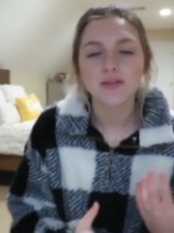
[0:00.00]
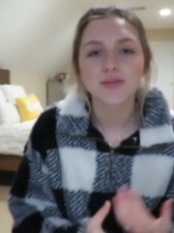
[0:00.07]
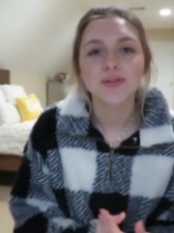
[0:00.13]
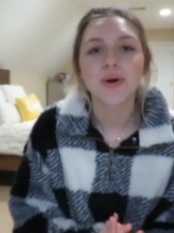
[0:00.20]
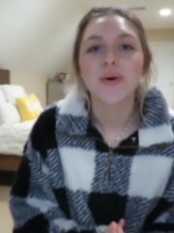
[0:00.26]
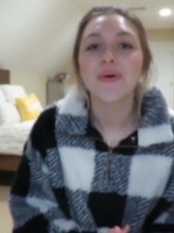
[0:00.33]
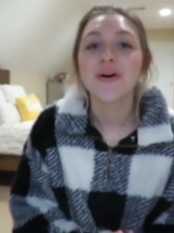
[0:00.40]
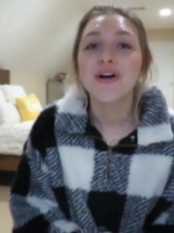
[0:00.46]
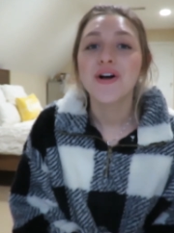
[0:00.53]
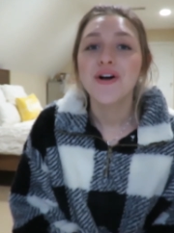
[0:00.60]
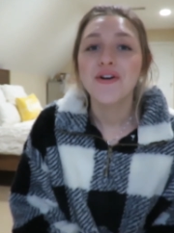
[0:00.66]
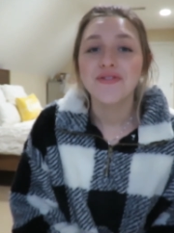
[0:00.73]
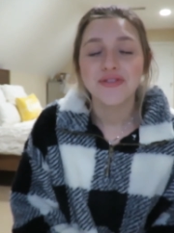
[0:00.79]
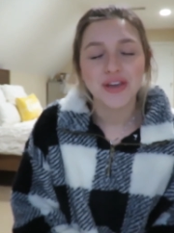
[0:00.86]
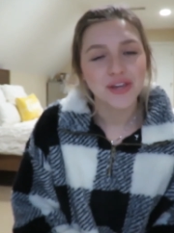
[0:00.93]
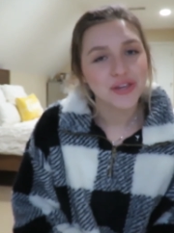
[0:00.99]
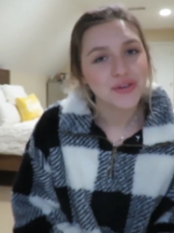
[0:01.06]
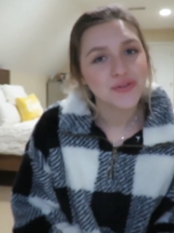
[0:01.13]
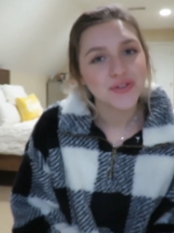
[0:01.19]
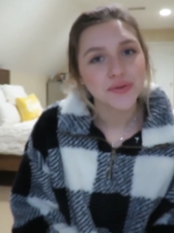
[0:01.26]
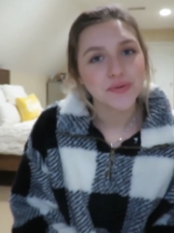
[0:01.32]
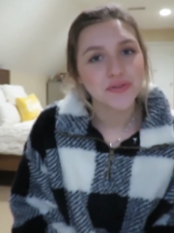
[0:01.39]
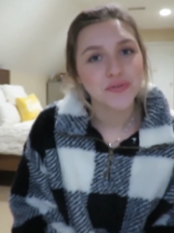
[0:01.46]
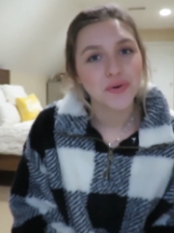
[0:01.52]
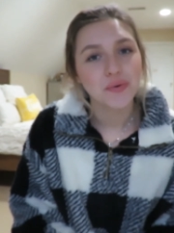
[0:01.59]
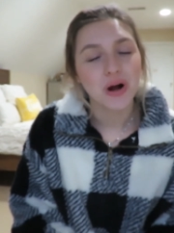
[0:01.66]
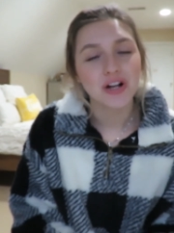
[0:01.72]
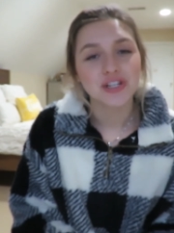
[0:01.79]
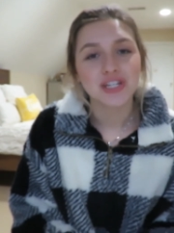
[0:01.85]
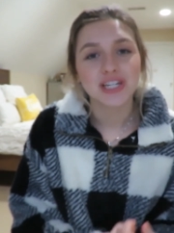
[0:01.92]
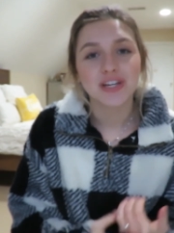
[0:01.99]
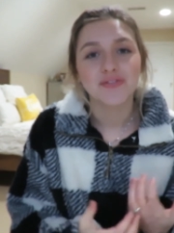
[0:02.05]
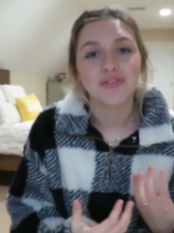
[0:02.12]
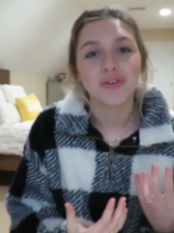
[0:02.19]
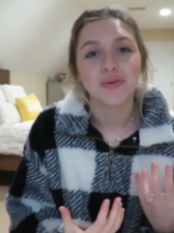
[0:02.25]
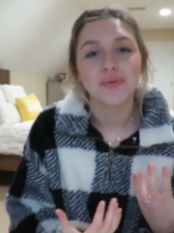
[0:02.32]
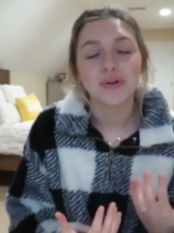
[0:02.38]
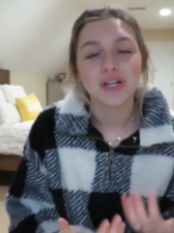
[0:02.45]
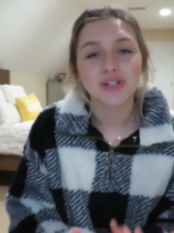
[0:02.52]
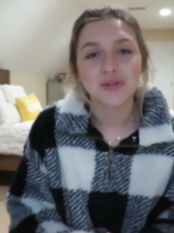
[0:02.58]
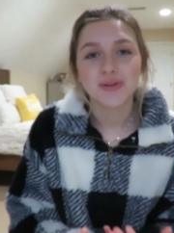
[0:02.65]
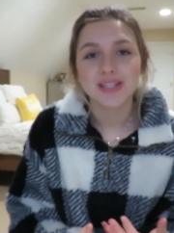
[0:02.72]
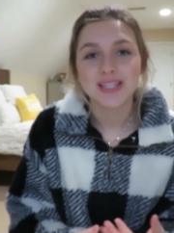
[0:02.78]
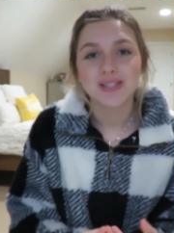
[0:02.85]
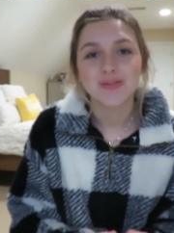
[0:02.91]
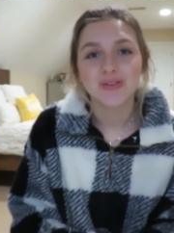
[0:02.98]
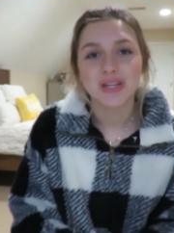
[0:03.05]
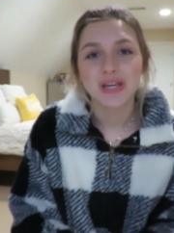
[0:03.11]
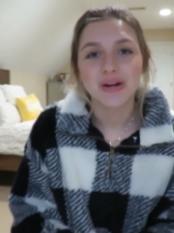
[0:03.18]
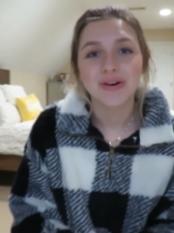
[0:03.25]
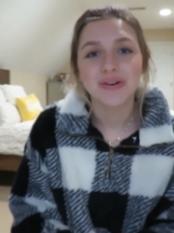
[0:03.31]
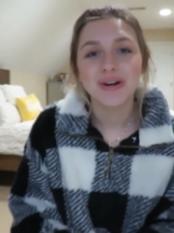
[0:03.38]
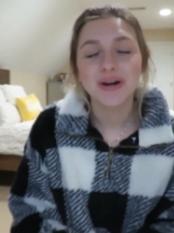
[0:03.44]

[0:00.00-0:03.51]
So thank you so much for watching. If you enjoyed this video,